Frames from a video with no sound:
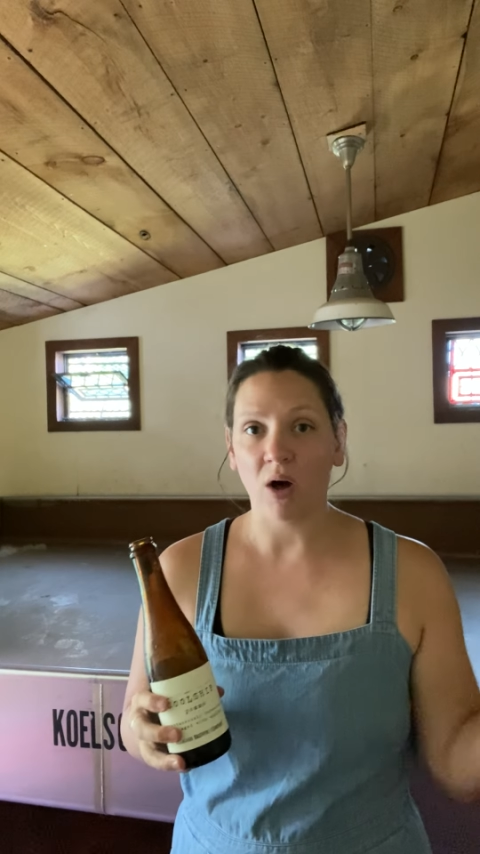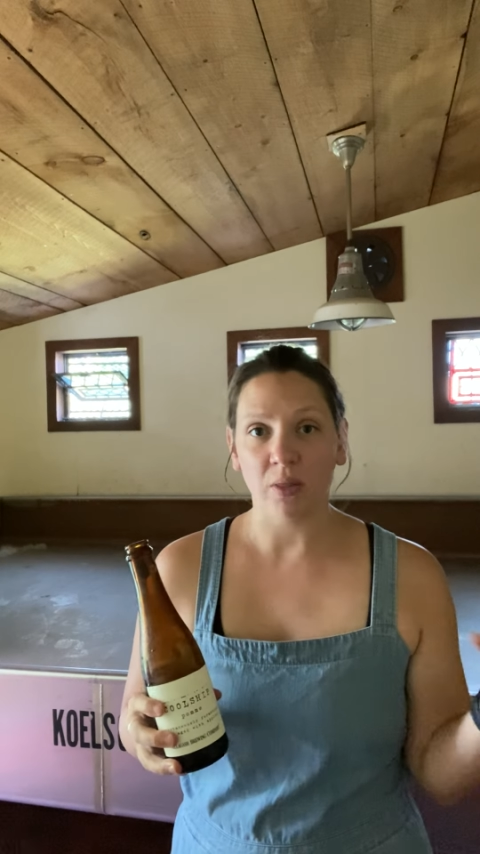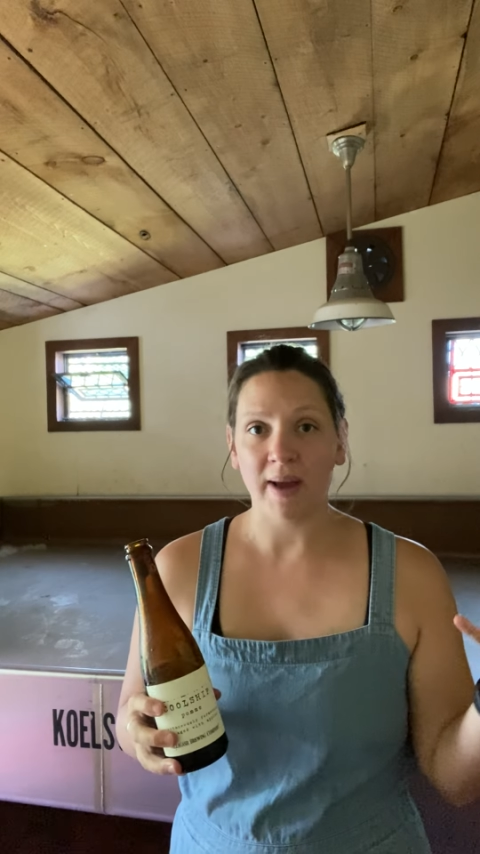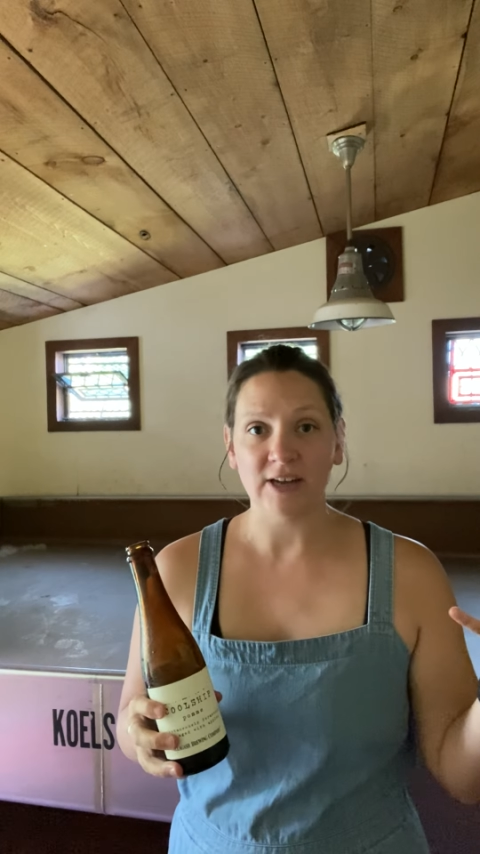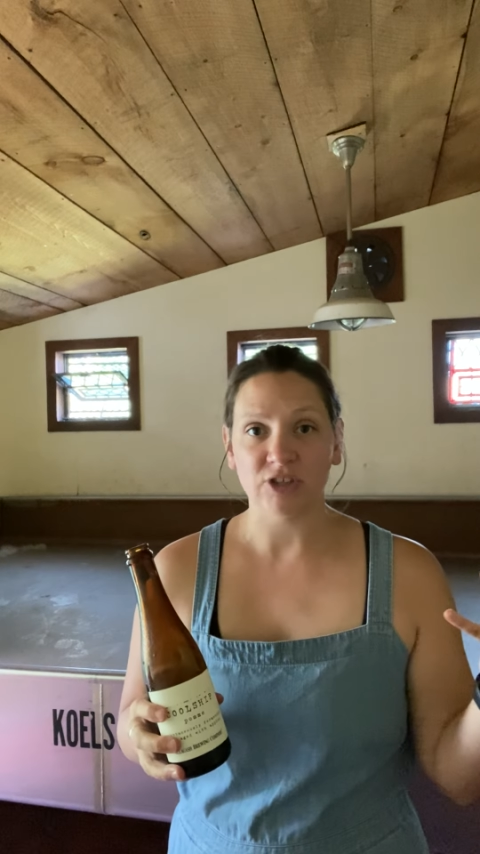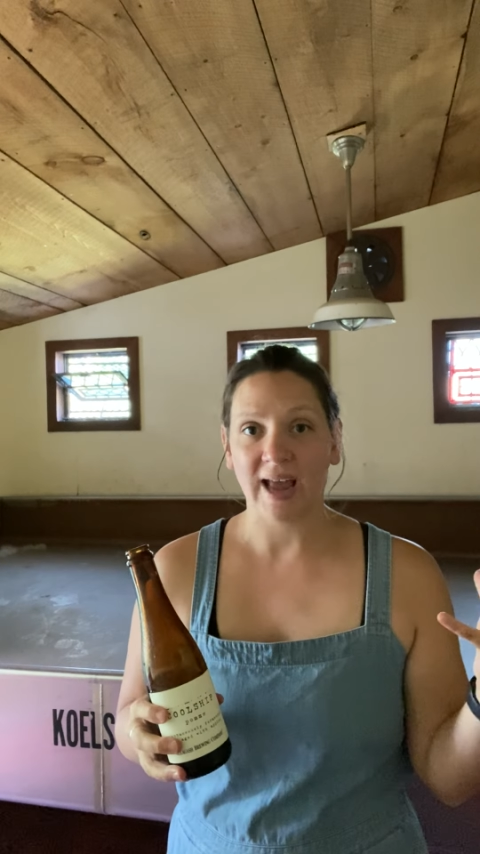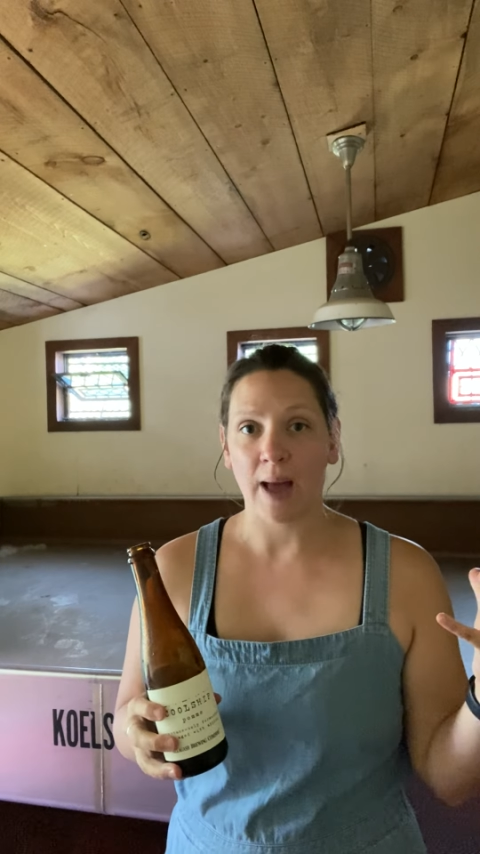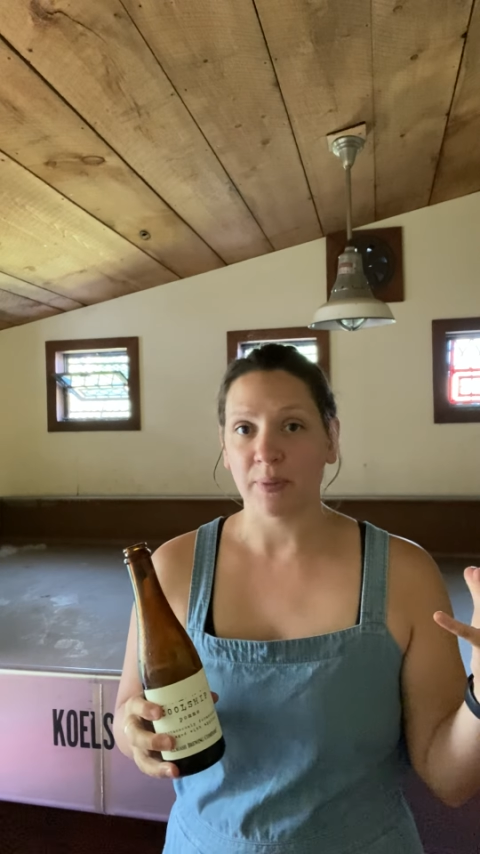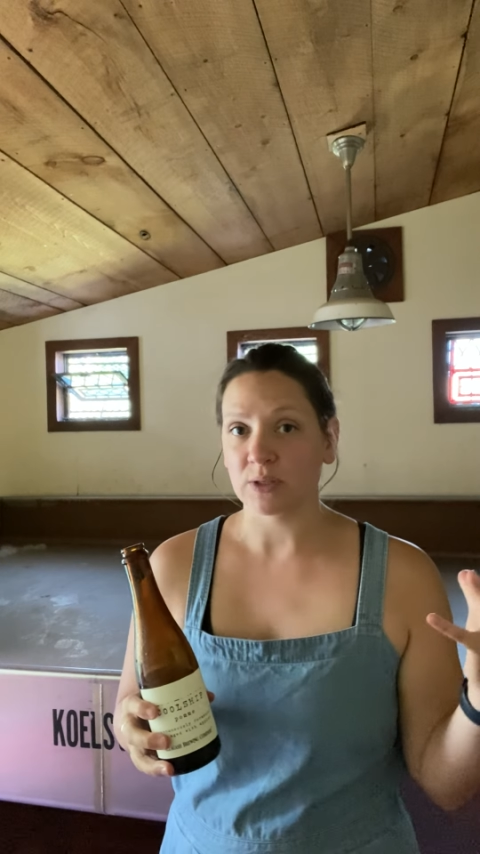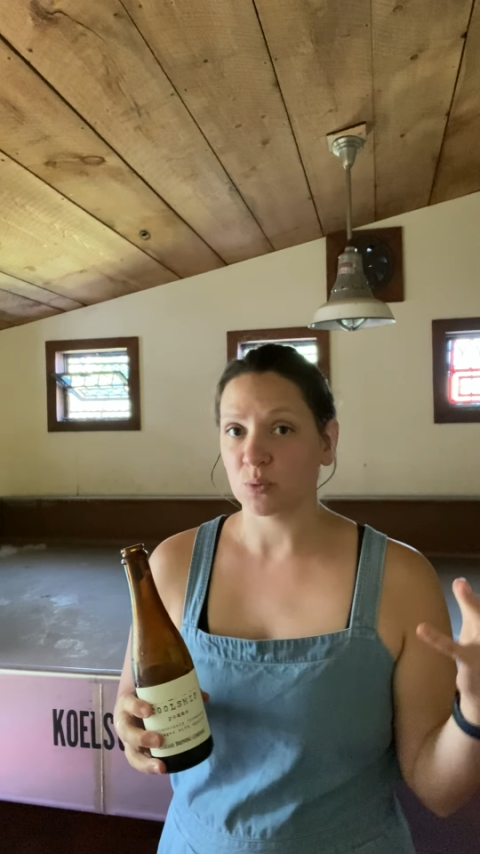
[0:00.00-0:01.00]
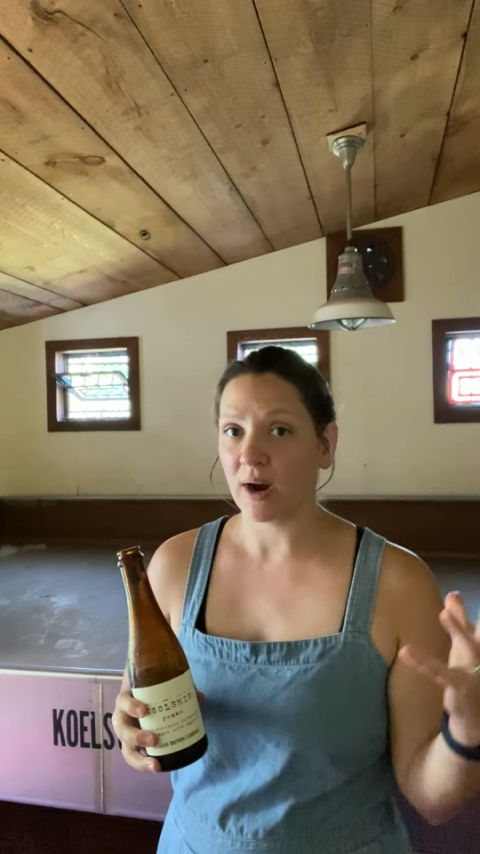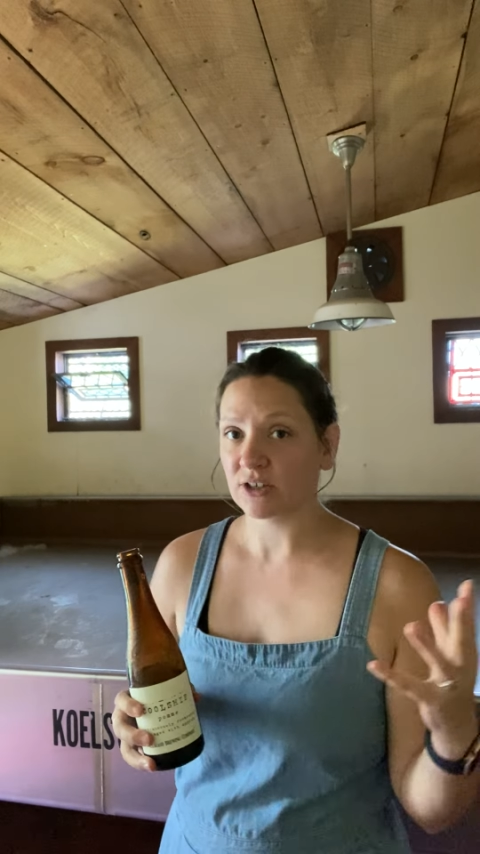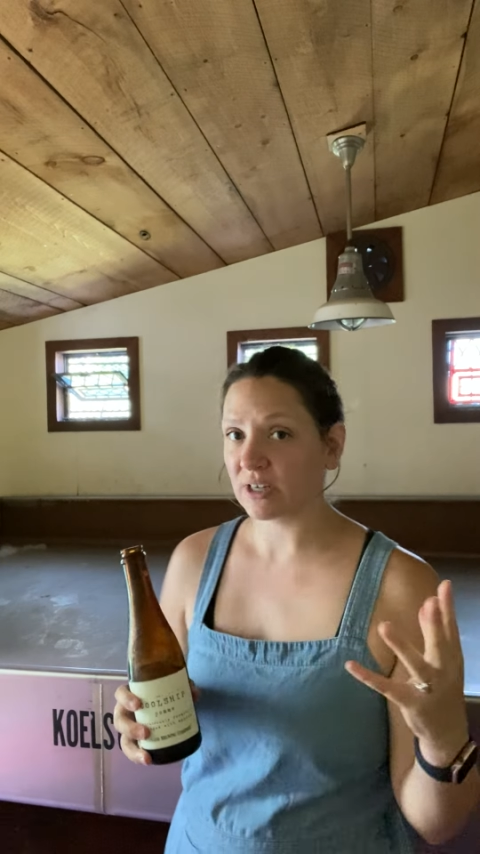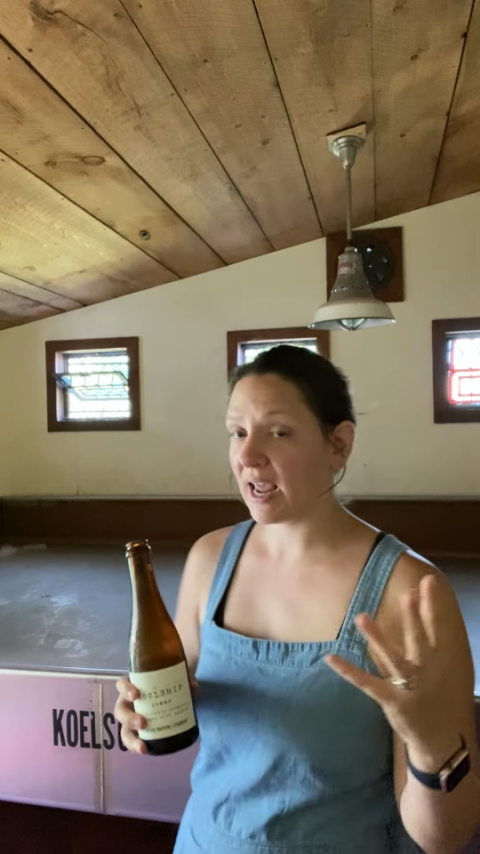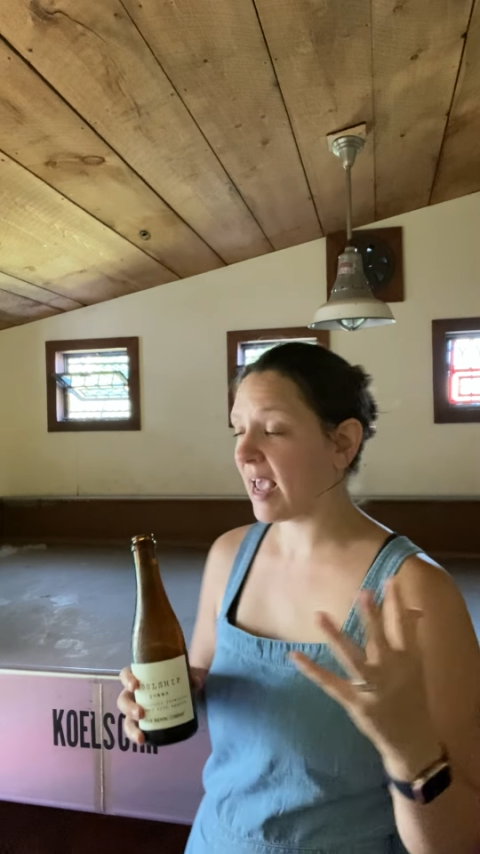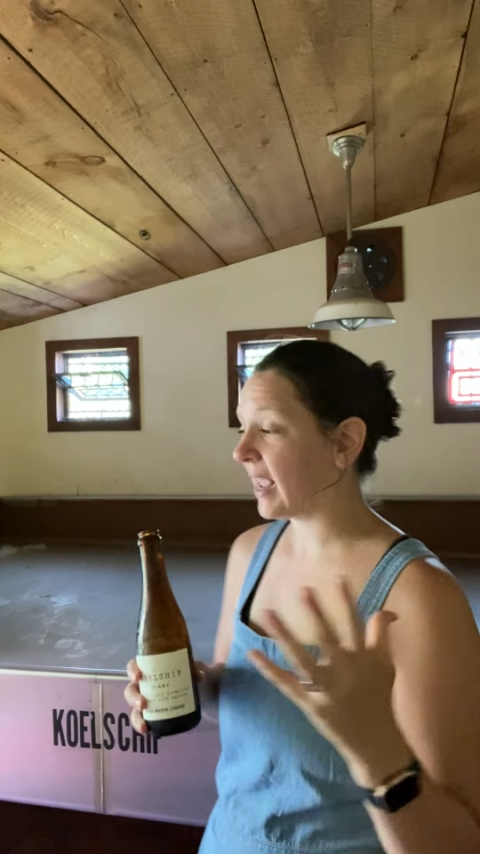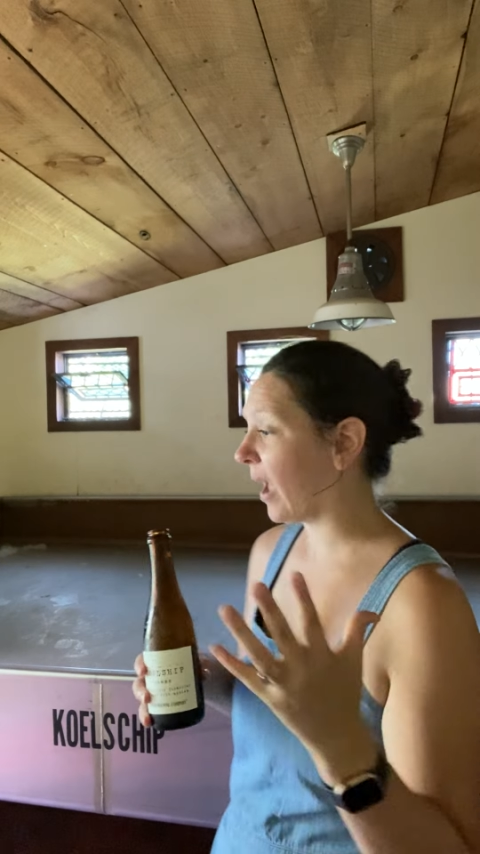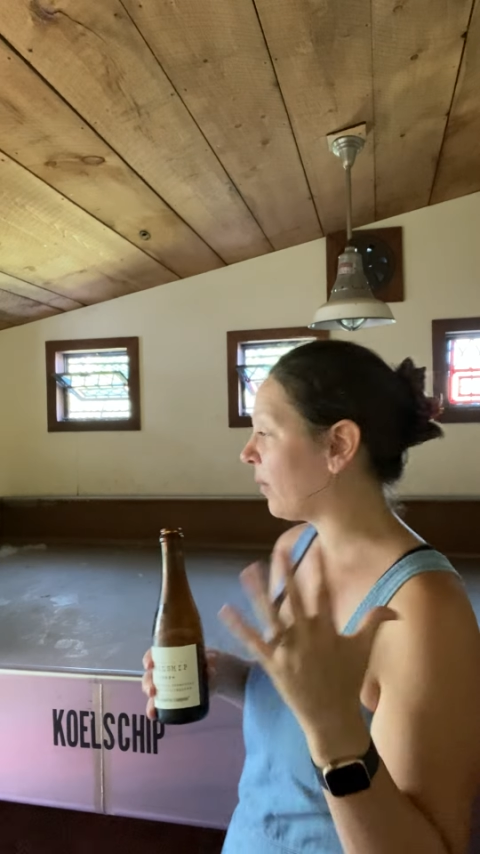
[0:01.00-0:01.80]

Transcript: all the magic happens. We're actually hanging